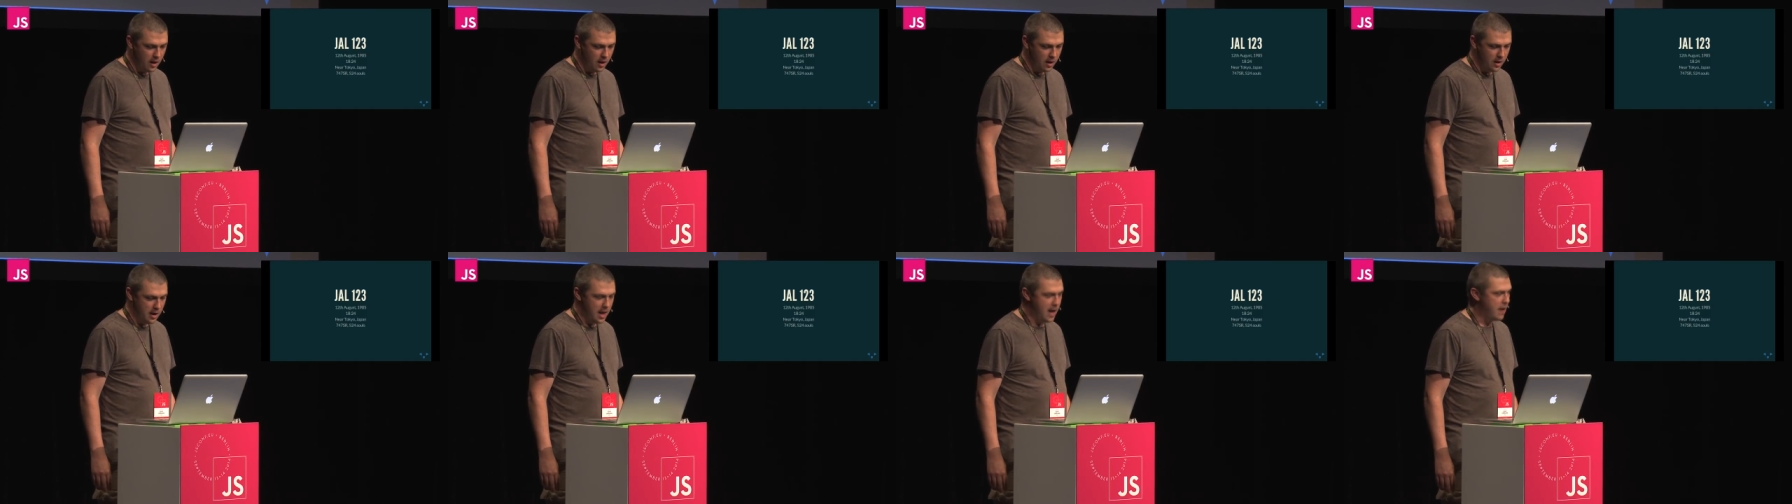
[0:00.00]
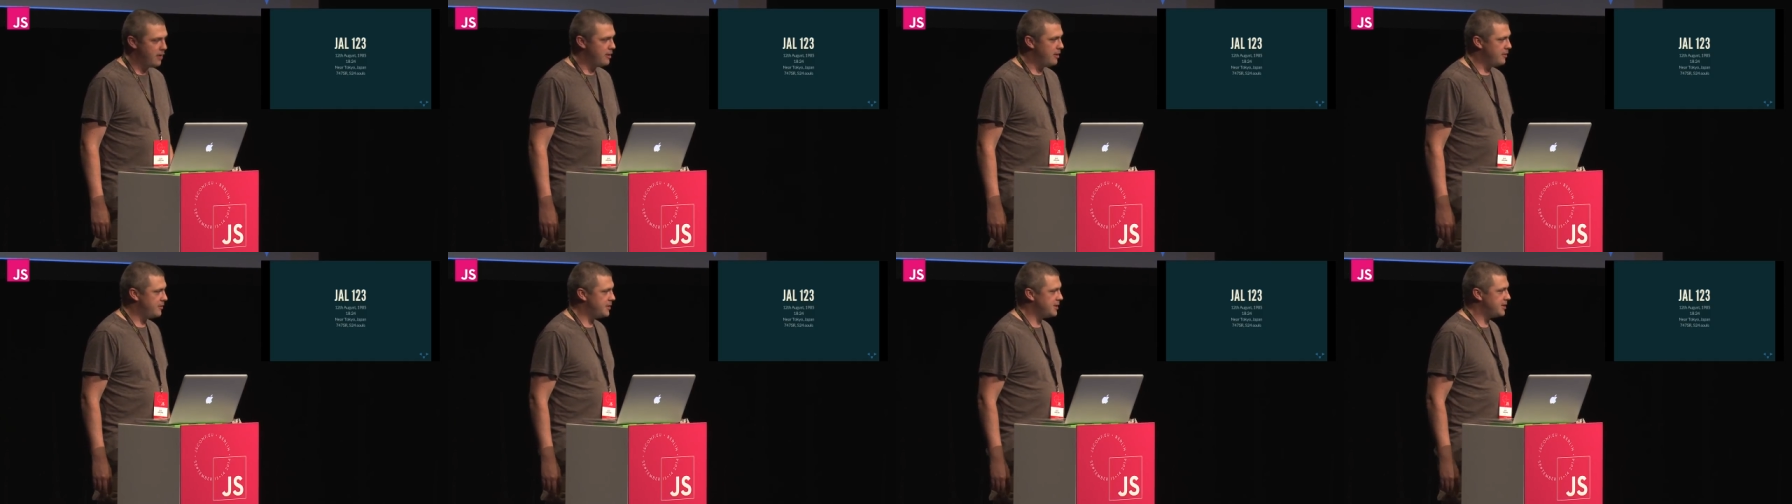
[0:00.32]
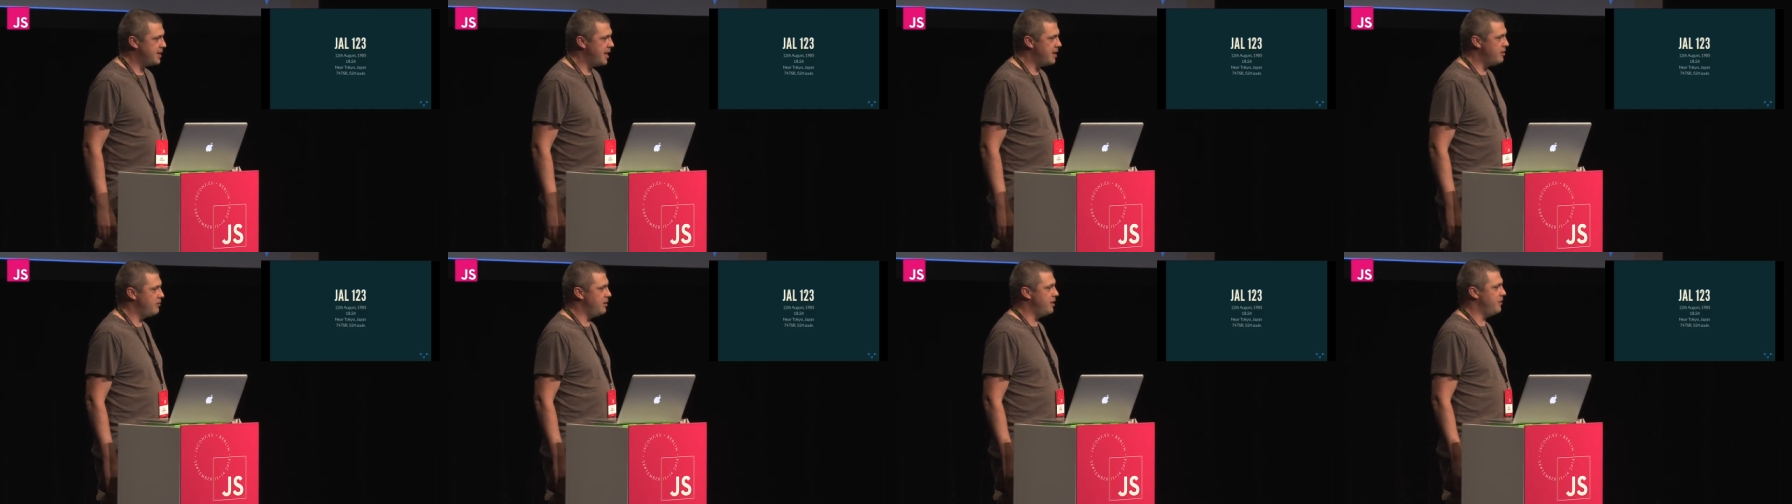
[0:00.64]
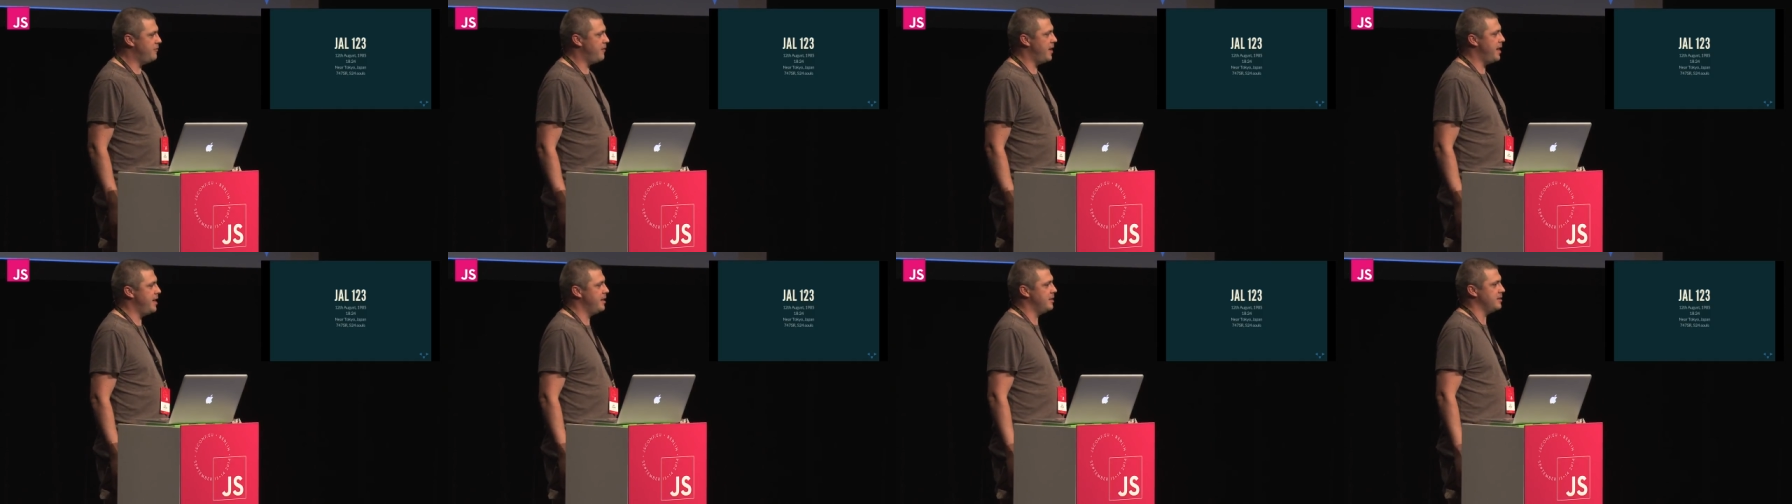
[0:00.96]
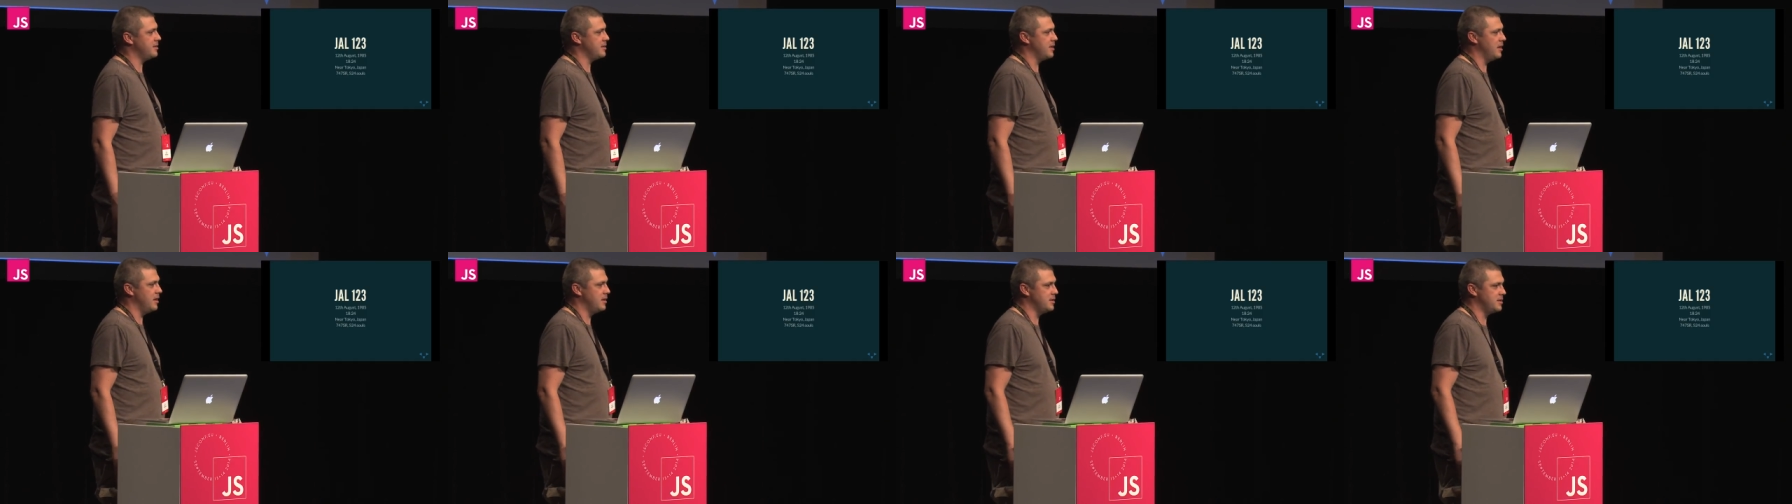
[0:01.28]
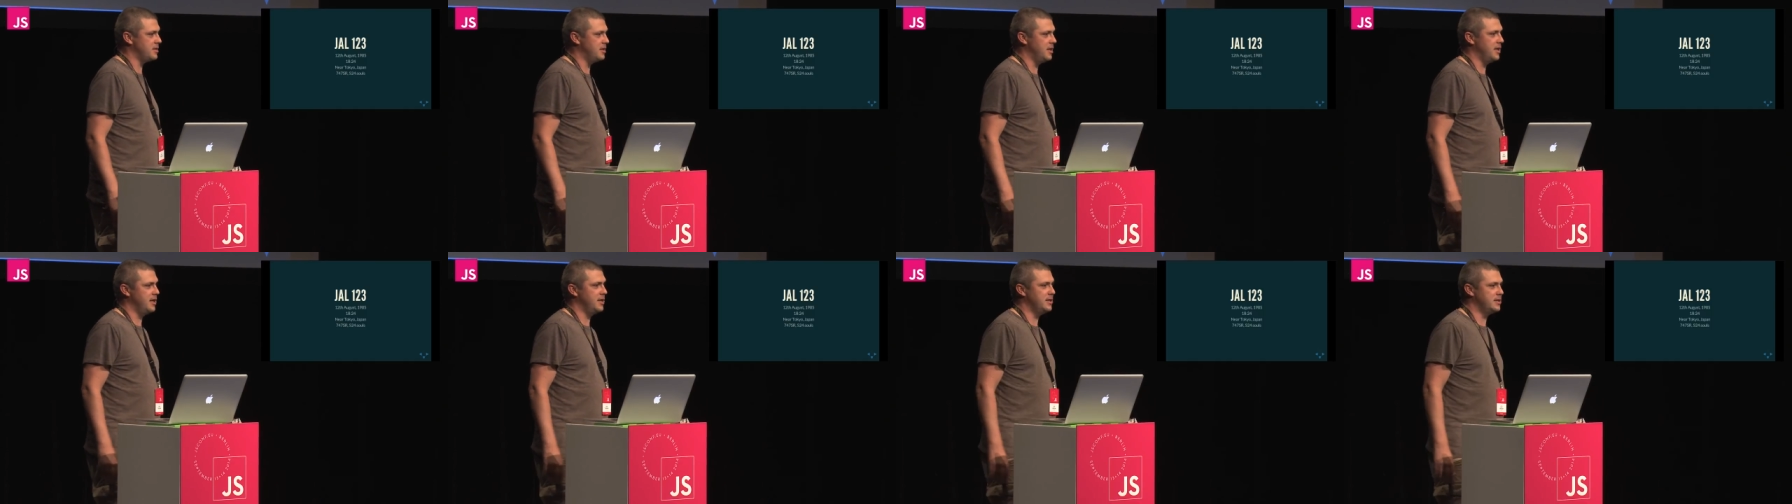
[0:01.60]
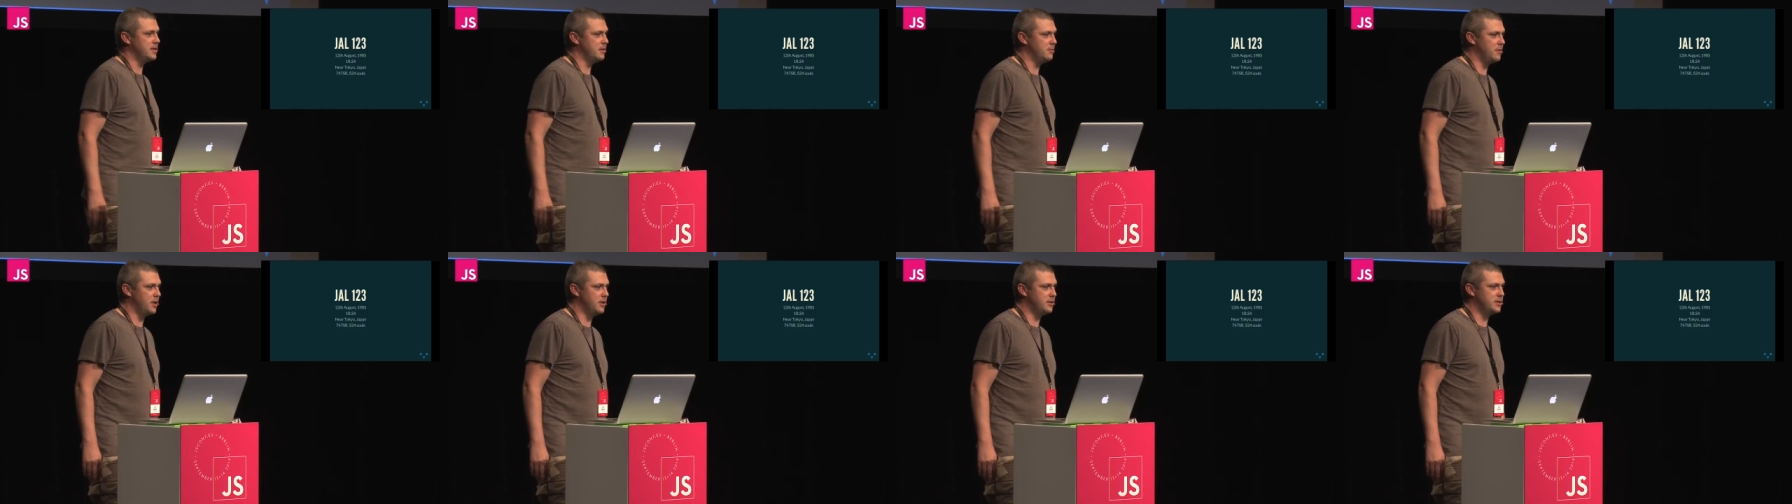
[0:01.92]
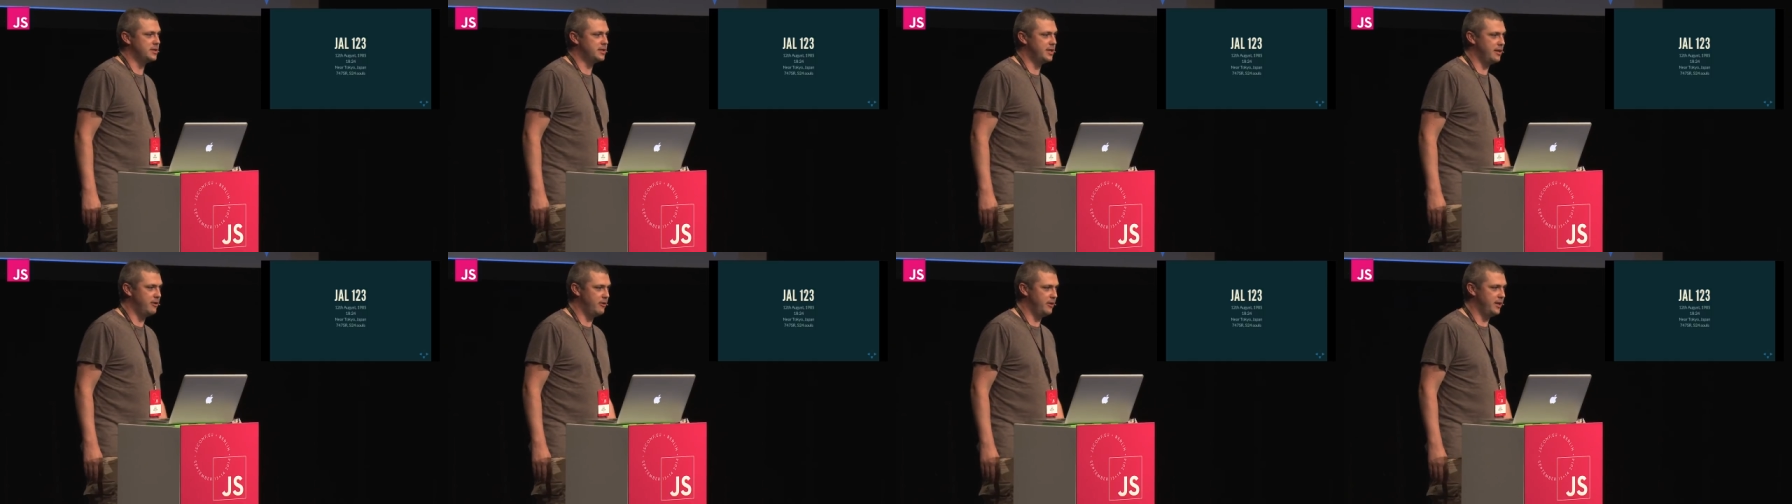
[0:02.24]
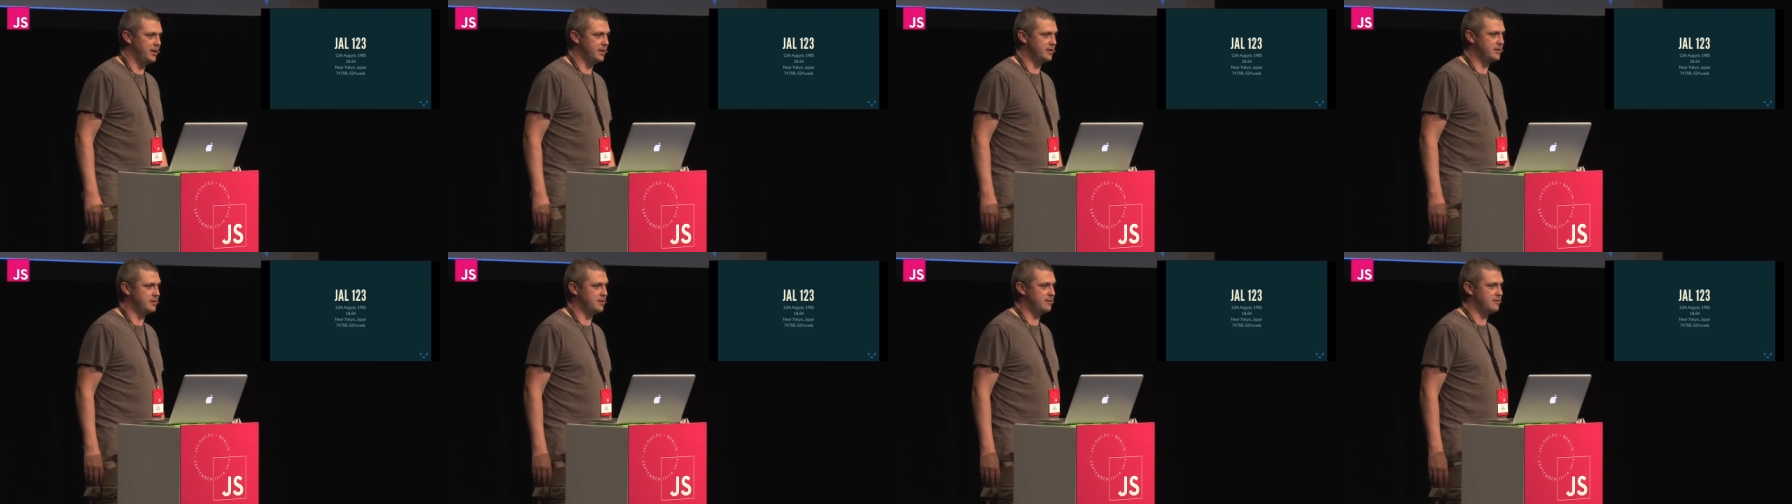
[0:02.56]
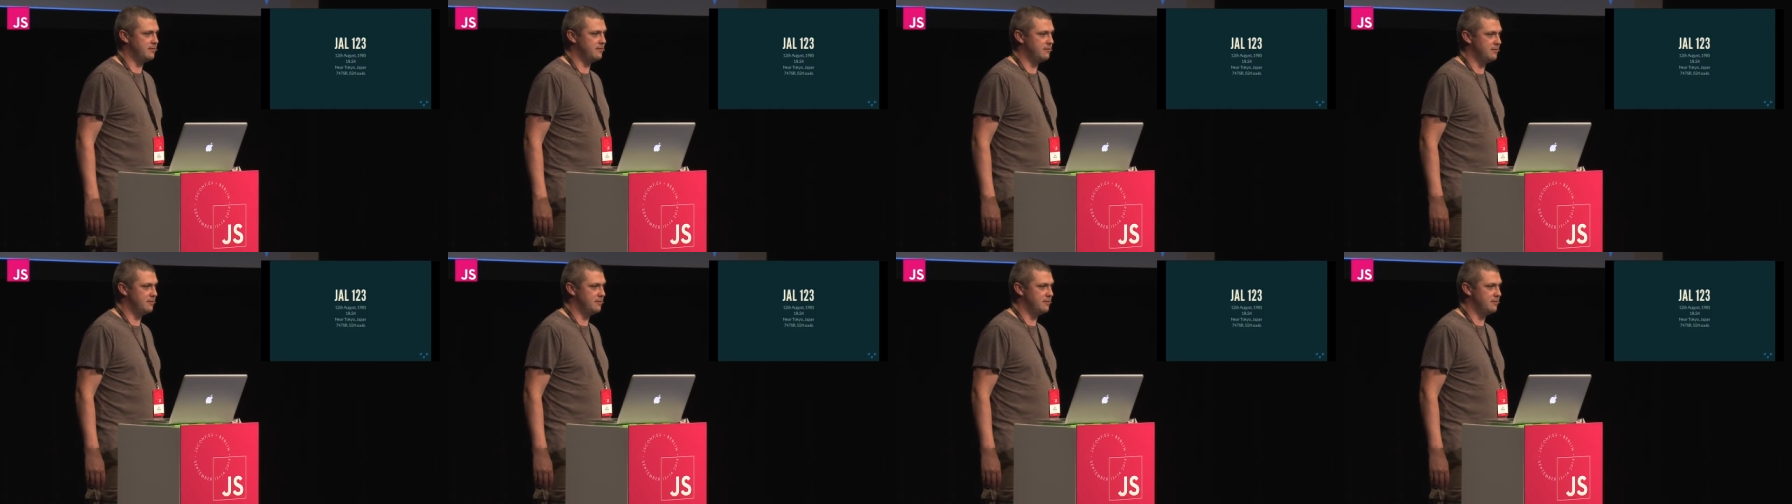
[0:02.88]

Now, if the Tenerife air disaster is the most serious